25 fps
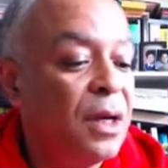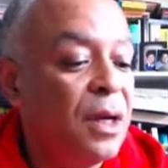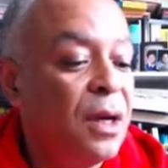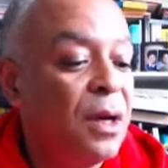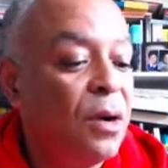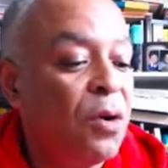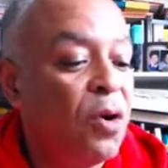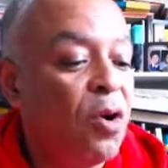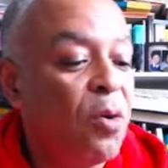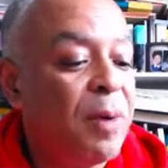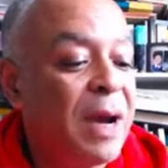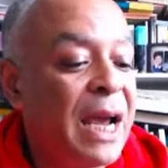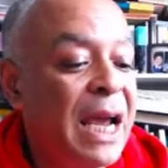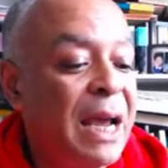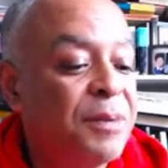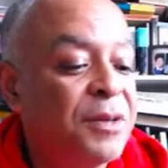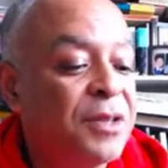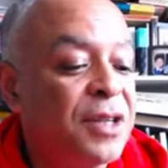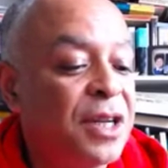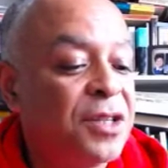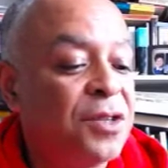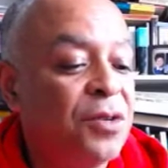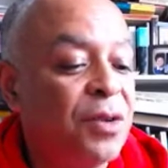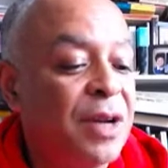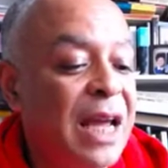or perhaps
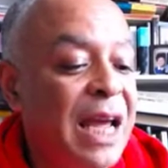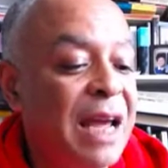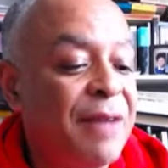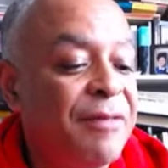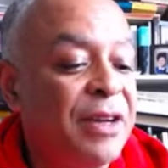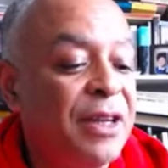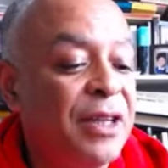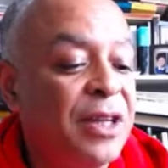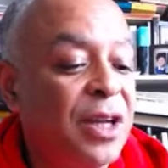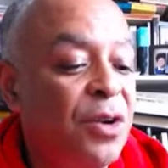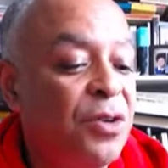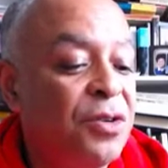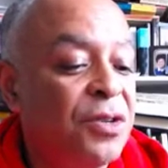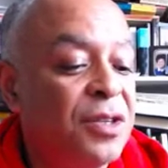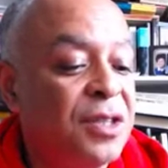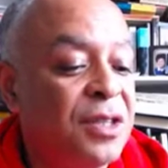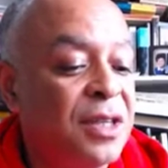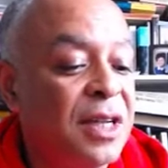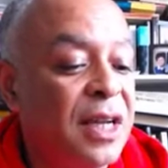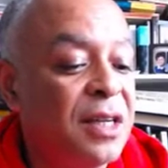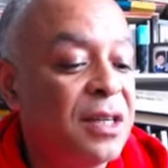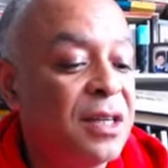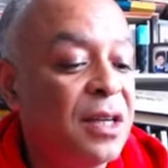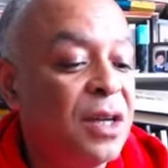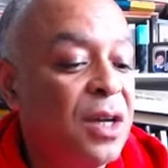just not having noticed
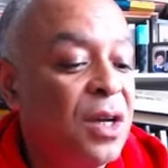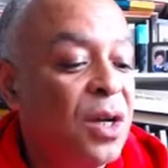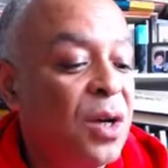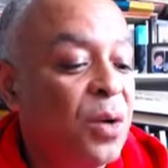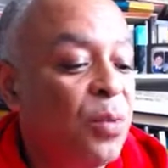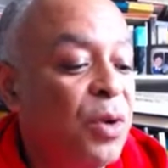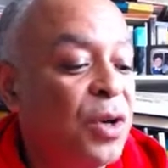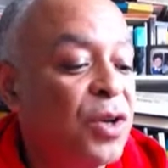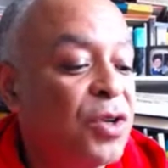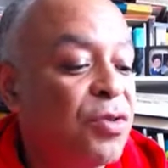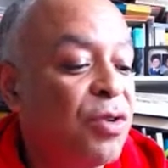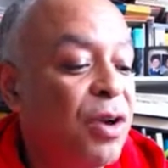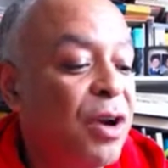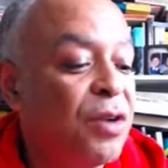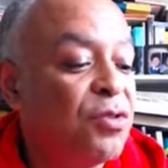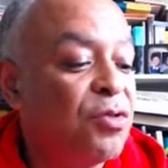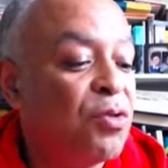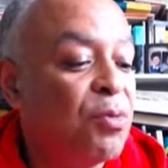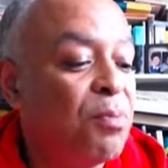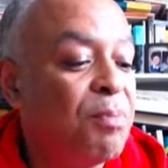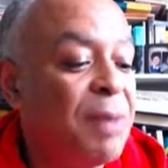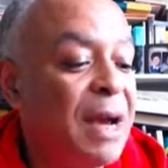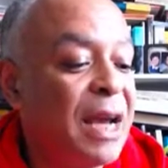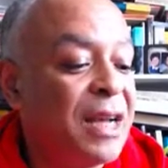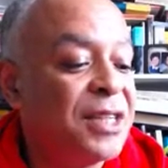it, we try to
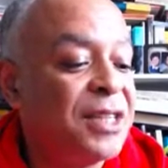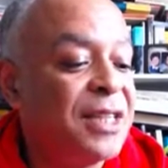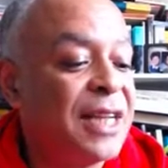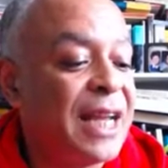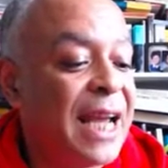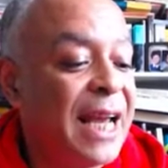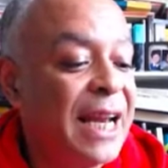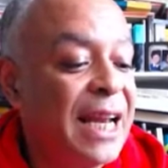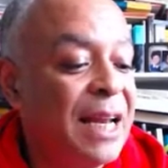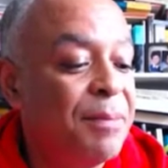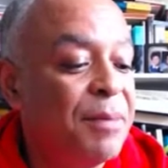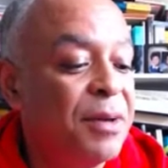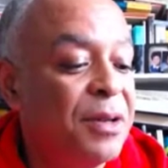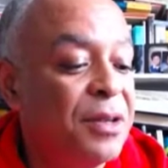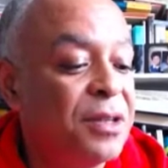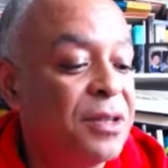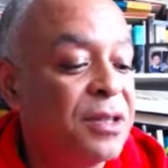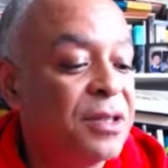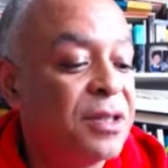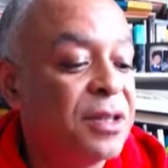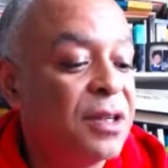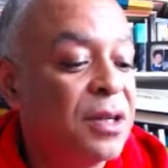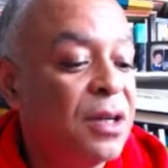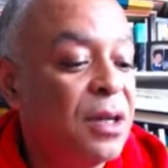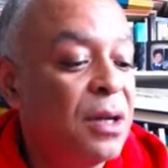imagine
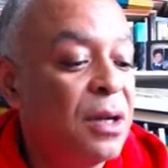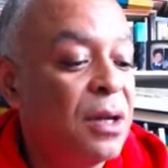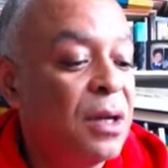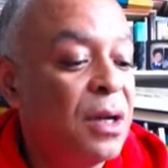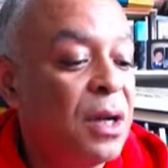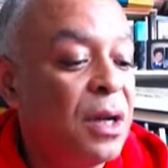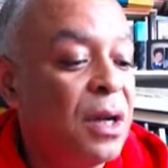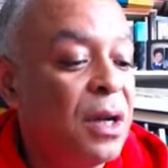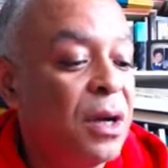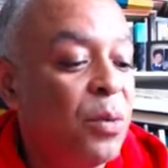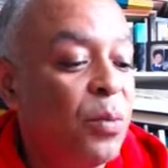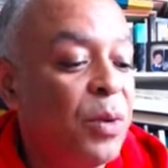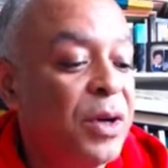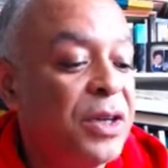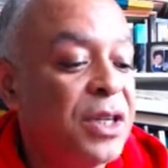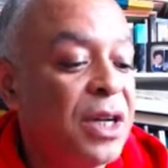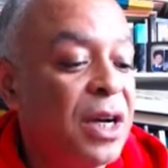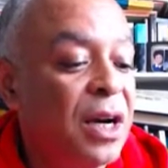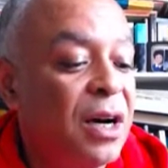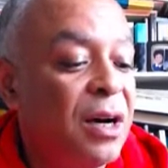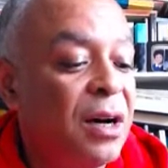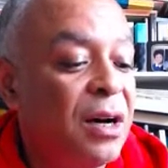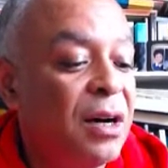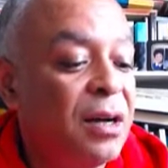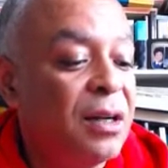elements which
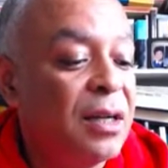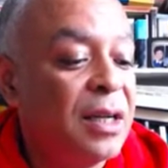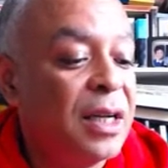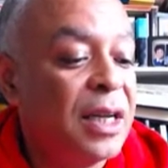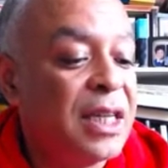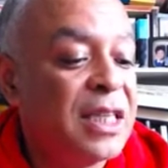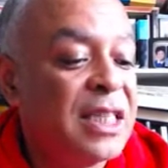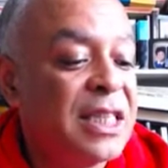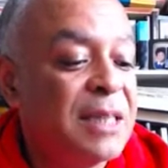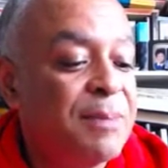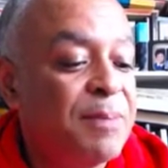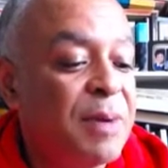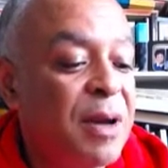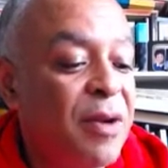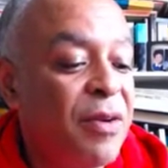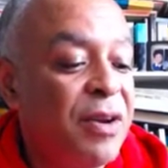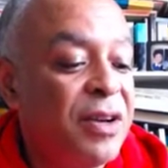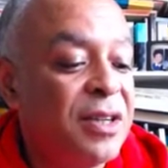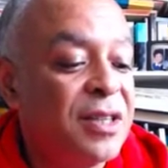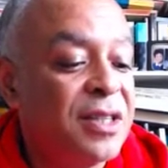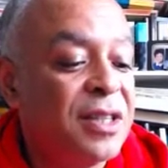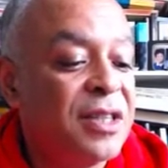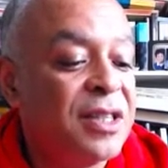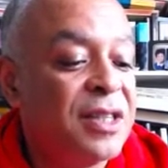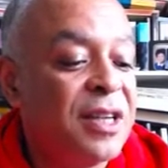are
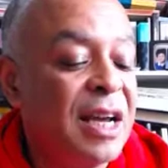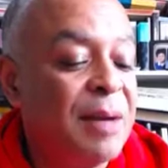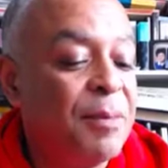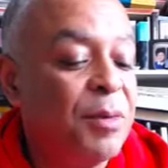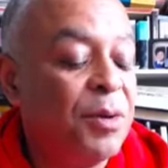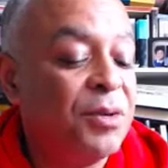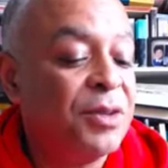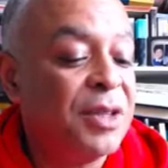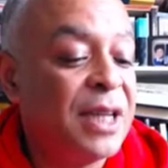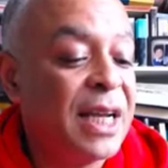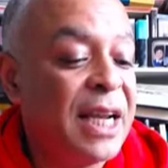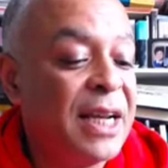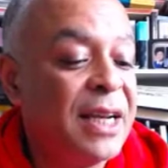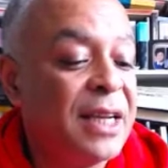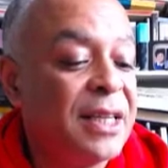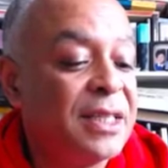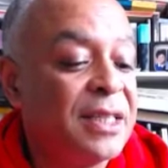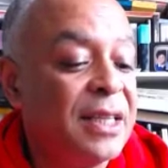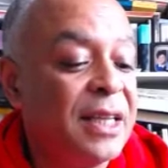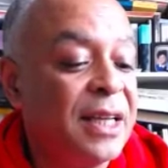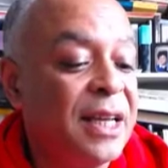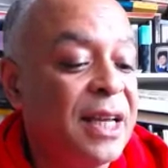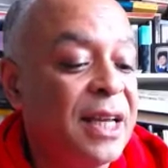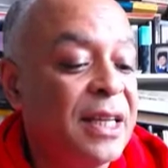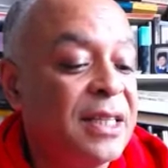experienced
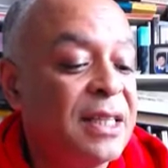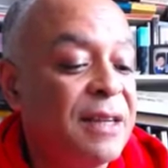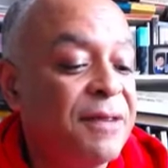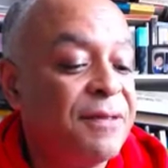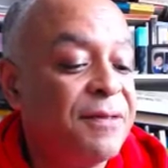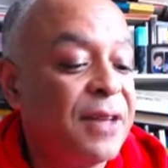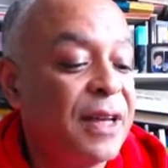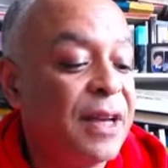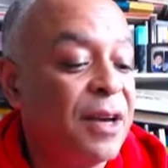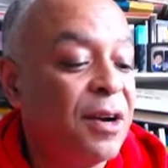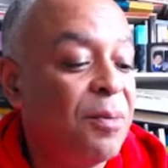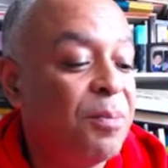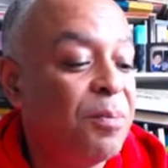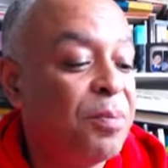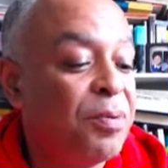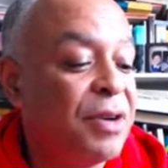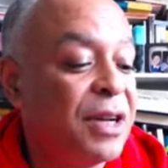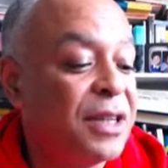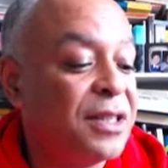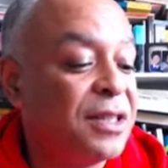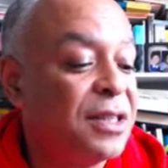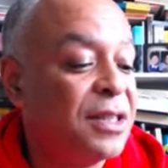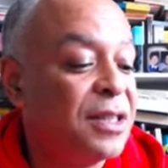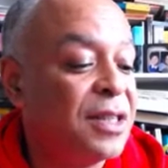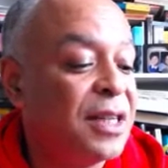simultaneously as if they are
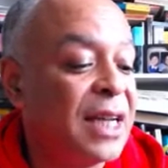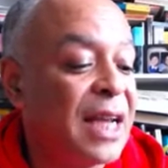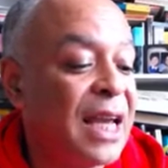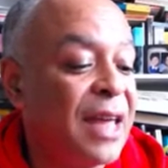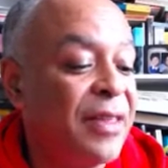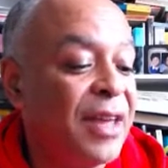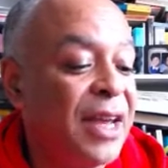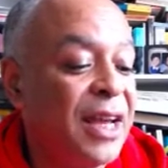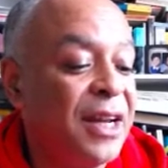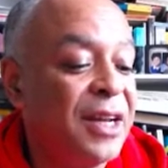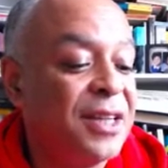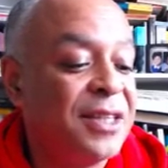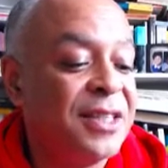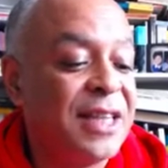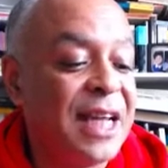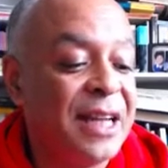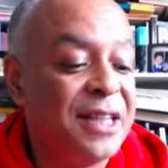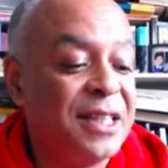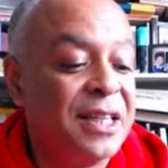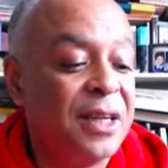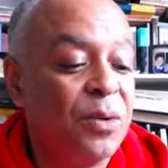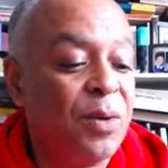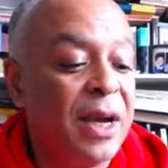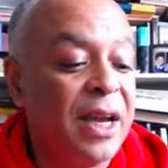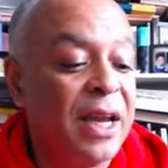present together in a
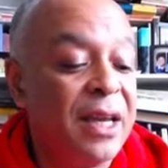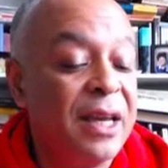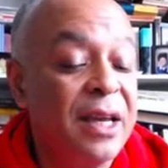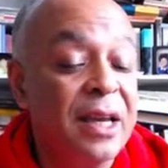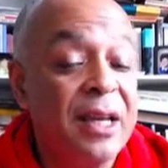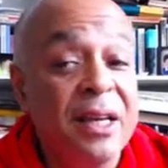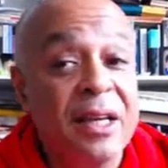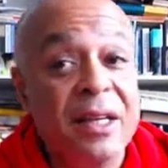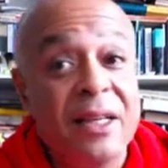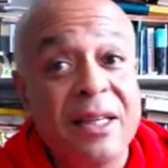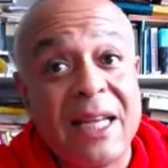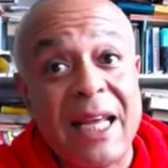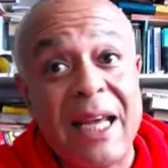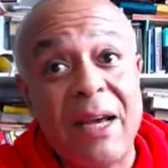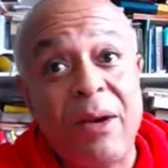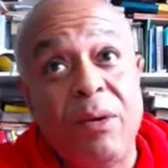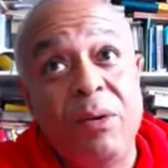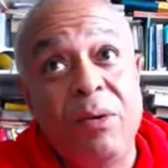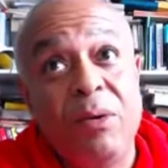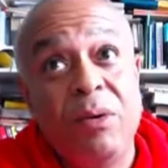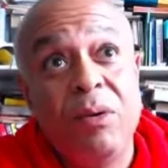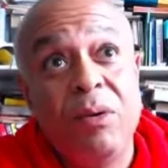static way. Now,